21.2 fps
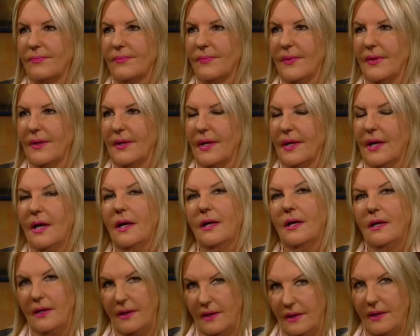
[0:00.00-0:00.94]
to say,
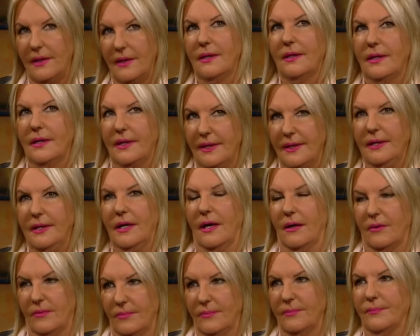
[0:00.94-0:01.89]
or how would you
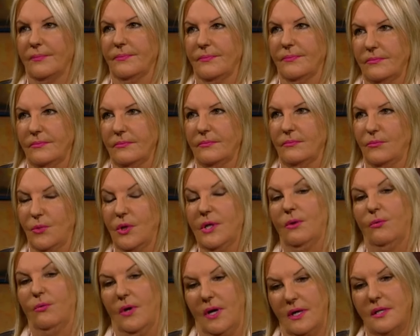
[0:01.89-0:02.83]
describe yeah. the importance
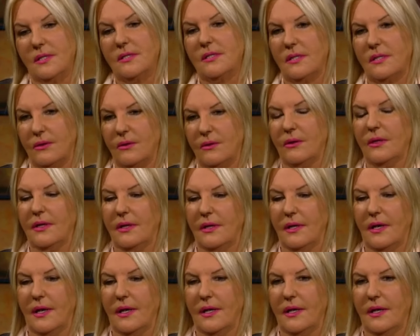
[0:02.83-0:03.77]
well, of Well, it was. Uh,
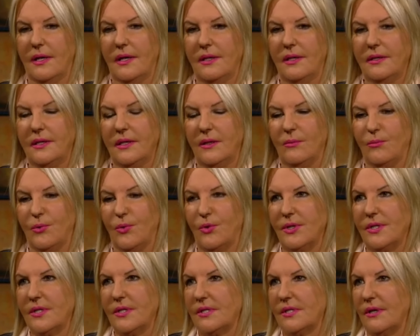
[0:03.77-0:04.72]
uh the
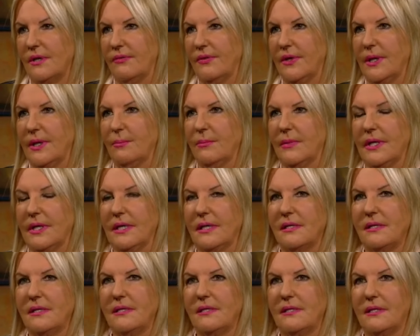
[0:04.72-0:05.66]
importance of him
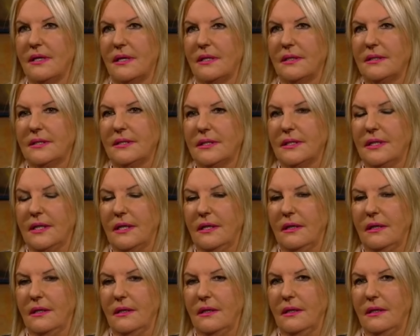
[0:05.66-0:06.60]
is that
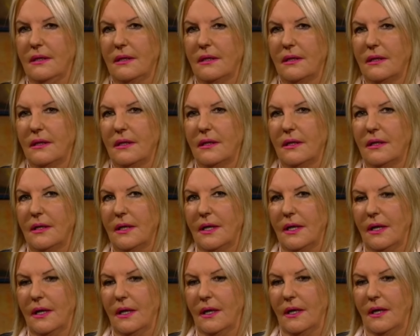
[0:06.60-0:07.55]
he,
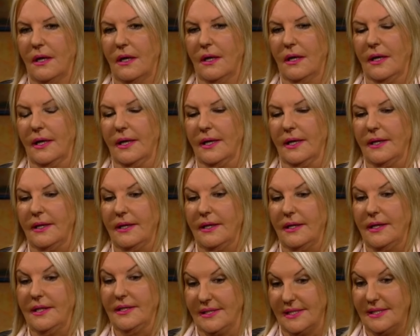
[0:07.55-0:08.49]

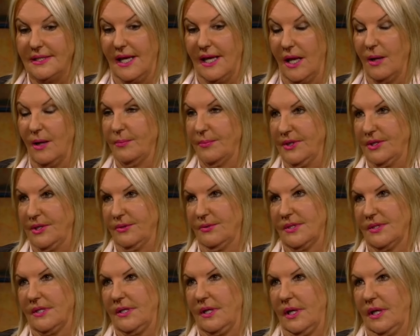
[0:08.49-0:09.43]
he did help me
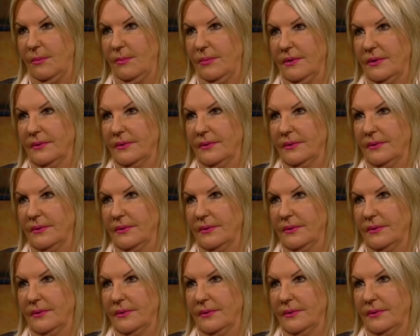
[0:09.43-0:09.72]
to escape